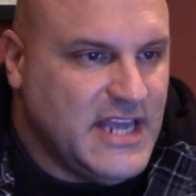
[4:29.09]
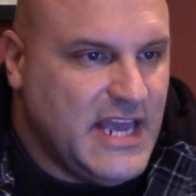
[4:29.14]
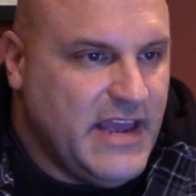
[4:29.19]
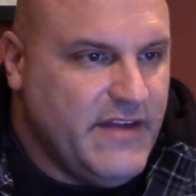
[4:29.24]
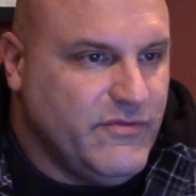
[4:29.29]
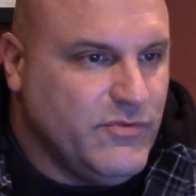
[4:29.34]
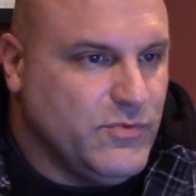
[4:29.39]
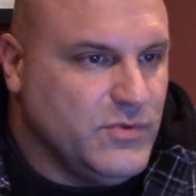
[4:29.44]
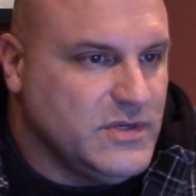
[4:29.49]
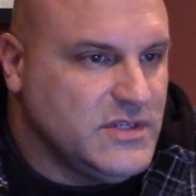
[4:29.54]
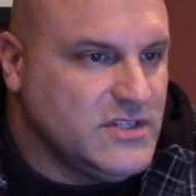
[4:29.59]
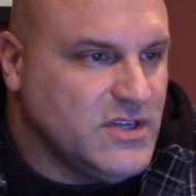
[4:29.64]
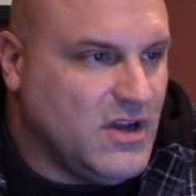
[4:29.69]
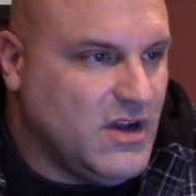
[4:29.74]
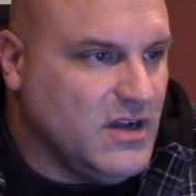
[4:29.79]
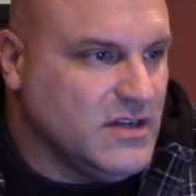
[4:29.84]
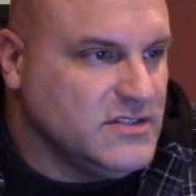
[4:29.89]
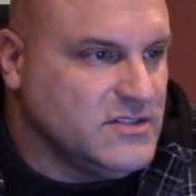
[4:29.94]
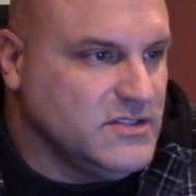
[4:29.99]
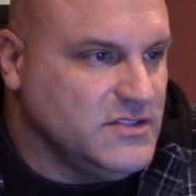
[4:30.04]
Everyone
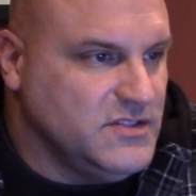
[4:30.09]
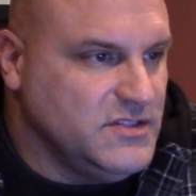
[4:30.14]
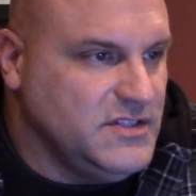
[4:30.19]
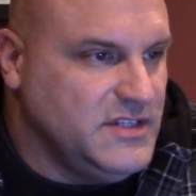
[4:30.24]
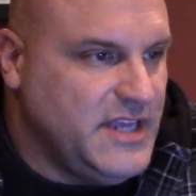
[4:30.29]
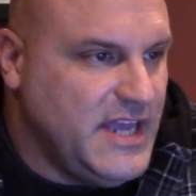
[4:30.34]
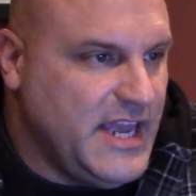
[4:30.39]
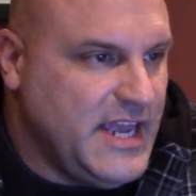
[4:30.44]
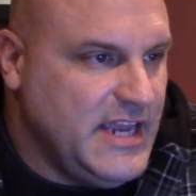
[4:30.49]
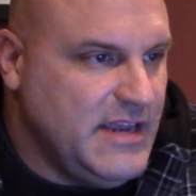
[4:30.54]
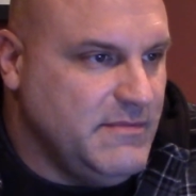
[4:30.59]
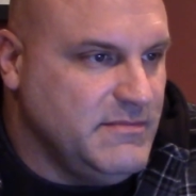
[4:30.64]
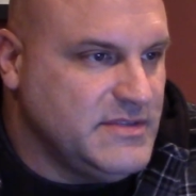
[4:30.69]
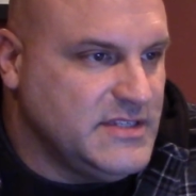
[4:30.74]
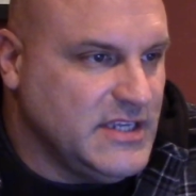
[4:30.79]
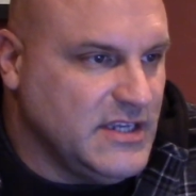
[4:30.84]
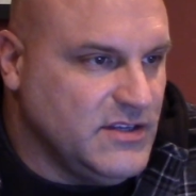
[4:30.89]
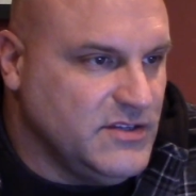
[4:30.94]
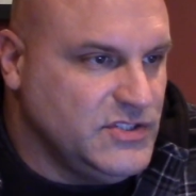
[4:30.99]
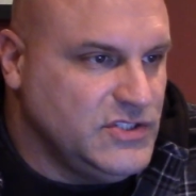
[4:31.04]
talks a good game,
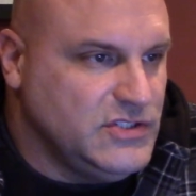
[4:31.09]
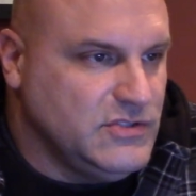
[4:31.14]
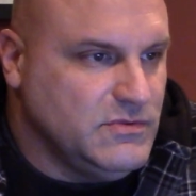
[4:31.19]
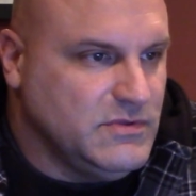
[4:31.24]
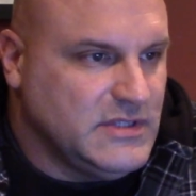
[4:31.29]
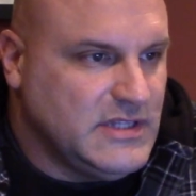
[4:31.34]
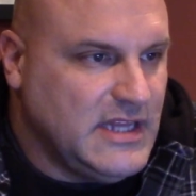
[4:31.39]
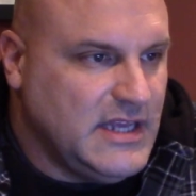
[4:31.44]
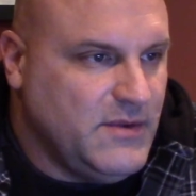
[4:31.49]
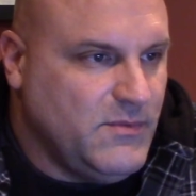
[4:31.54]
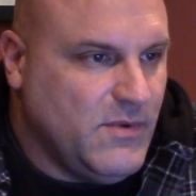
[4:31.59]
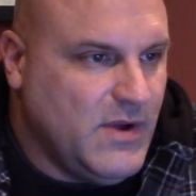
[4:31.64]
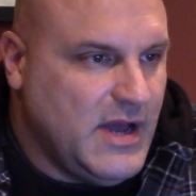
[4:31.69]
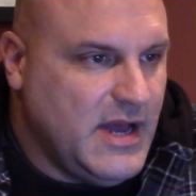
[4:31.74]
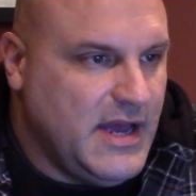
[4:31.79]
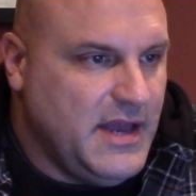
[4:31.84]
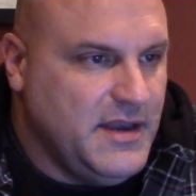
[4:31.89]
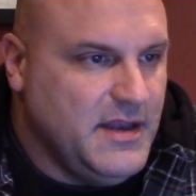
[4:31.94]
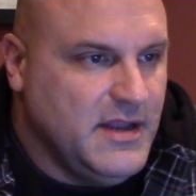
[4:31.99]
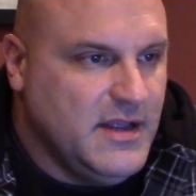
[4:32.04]
tells you what they
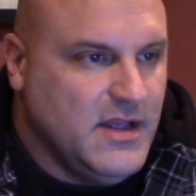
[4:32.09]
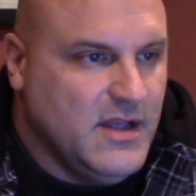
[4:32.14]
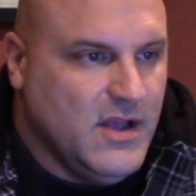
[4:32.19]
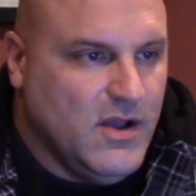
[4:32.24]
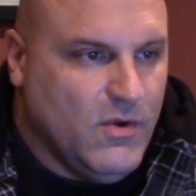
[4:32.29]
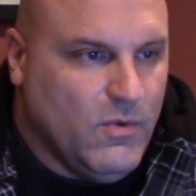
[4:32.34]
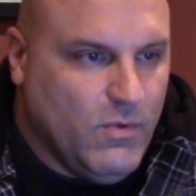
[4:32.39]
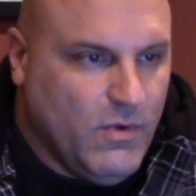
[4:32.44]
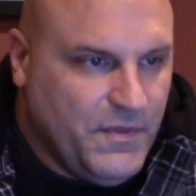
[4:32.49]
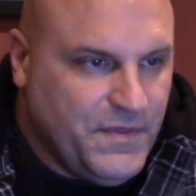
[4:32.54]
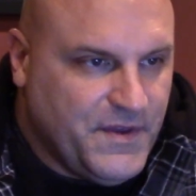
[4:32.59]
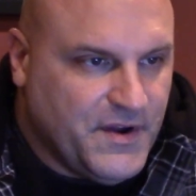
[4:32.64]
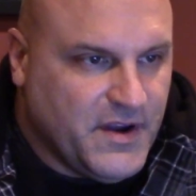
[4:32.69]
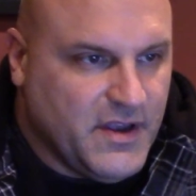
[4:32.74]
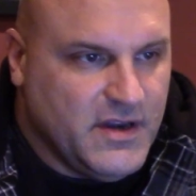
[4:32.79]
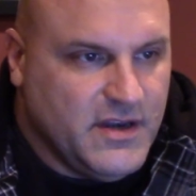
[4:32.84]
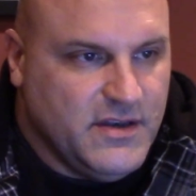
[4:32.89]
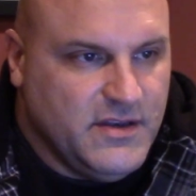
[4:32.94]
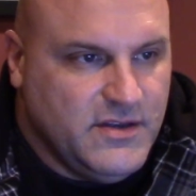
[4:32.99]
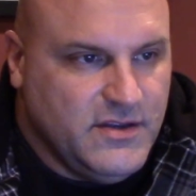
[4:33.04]
want, what they're
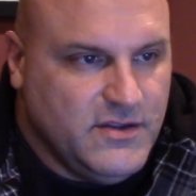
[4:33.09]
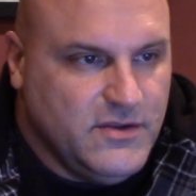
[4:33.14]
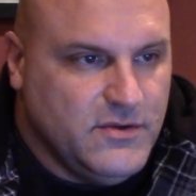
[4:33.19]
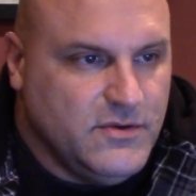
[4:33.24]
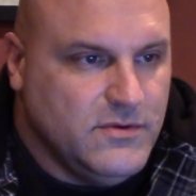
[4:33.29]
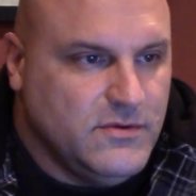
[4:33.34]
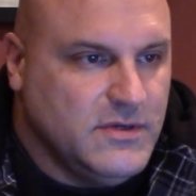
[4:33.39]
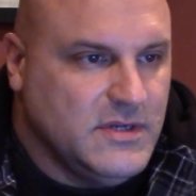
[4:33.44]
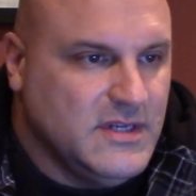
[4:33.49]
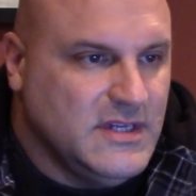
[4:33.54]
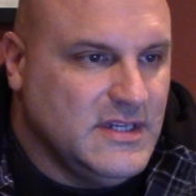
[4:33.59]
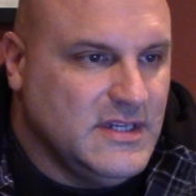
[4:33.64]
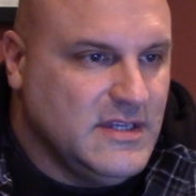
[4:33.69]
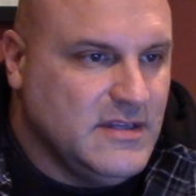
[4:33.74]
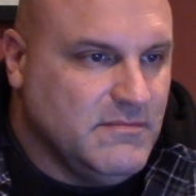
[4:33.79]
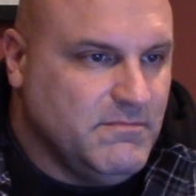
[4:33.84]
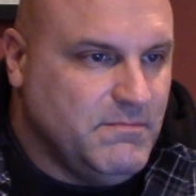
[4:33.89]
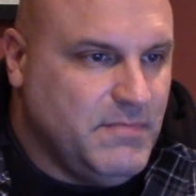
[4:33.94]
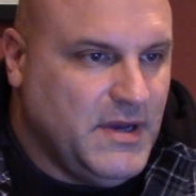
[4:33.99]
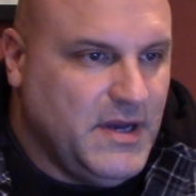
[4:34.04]
going to do,
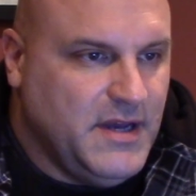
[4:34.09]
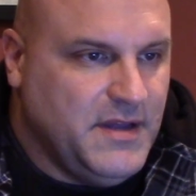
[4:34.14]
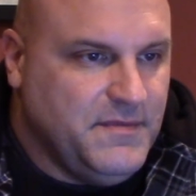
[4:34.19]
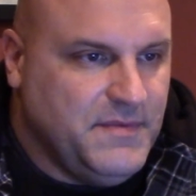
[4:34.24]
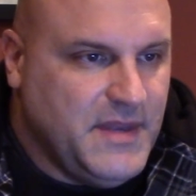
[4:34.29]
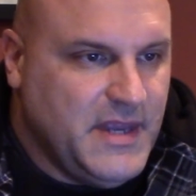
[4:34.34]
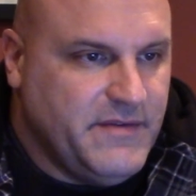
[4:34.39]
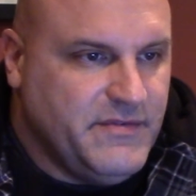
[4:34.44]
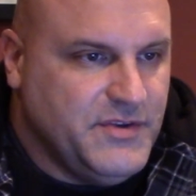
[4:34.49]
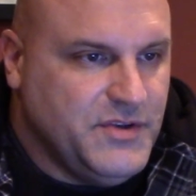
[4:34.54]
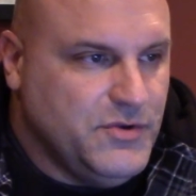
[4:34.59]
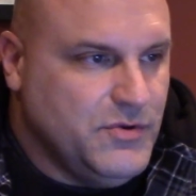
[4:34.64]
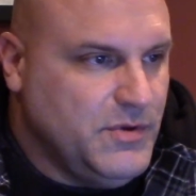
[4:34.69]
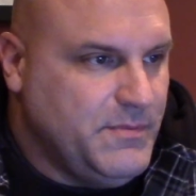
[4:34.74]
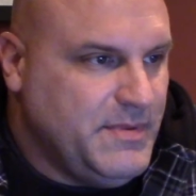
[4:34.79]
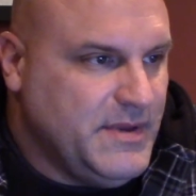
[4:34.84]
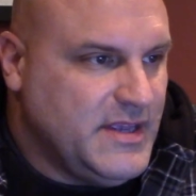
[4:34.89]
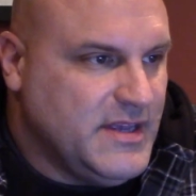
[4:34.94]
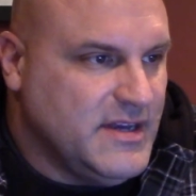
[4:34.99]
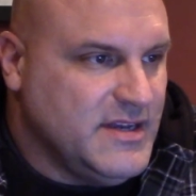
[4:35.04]
but never do it
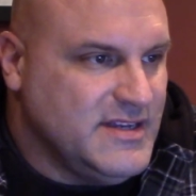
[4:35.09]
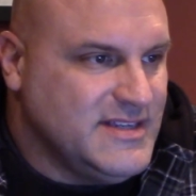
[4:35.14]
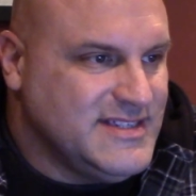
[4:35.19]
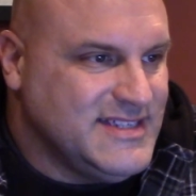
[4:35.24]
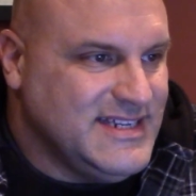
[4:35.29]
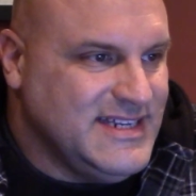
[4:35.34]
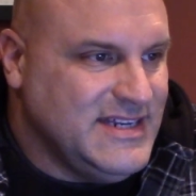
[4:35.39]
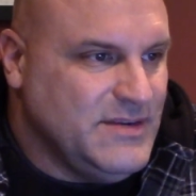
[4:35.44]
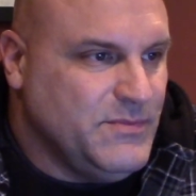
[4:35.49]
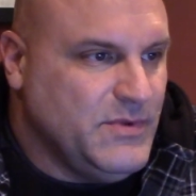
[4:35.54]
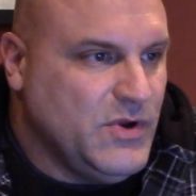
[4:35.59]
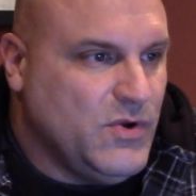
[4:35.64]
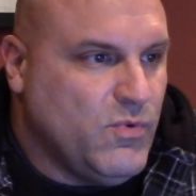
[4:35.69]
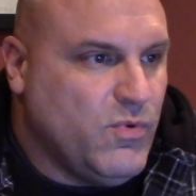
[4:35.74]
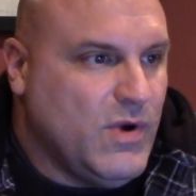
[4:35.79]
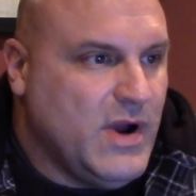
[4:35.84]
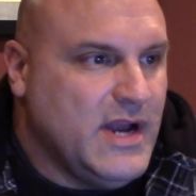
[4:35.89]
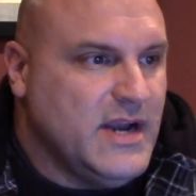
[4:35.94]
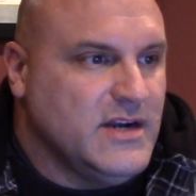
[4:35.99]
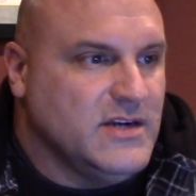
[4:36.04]
because it
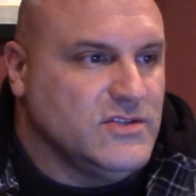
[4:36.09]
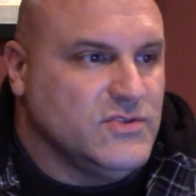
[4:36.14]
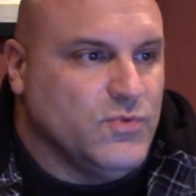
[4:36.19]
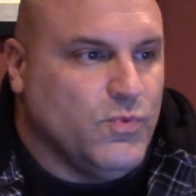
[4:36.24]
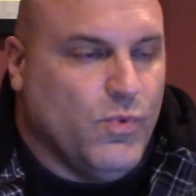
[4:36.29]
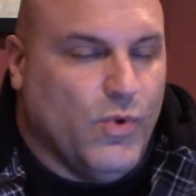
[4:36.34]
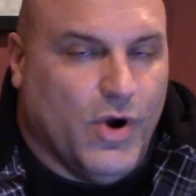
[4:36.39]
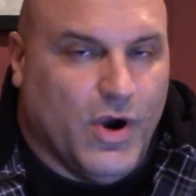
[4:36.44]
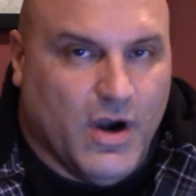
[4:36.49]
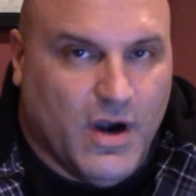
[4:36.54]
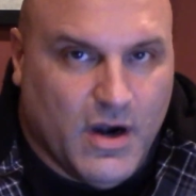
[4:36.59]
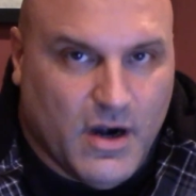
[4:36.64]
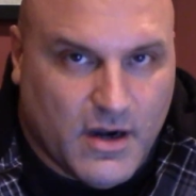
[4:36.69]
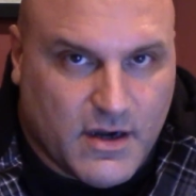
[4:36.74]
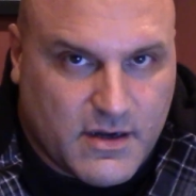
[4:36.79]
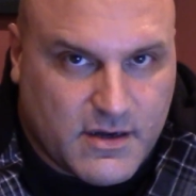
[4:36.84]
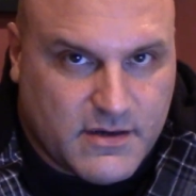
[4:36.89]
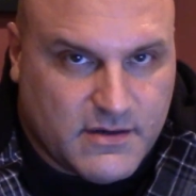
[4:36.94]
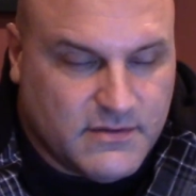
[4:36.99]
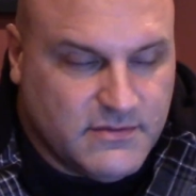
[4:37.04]
requires
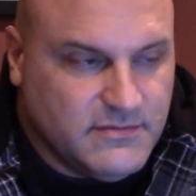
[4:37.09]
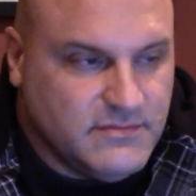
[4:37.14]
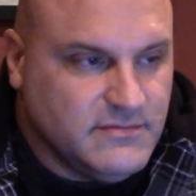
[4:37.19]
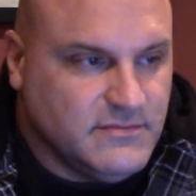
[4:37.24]
work.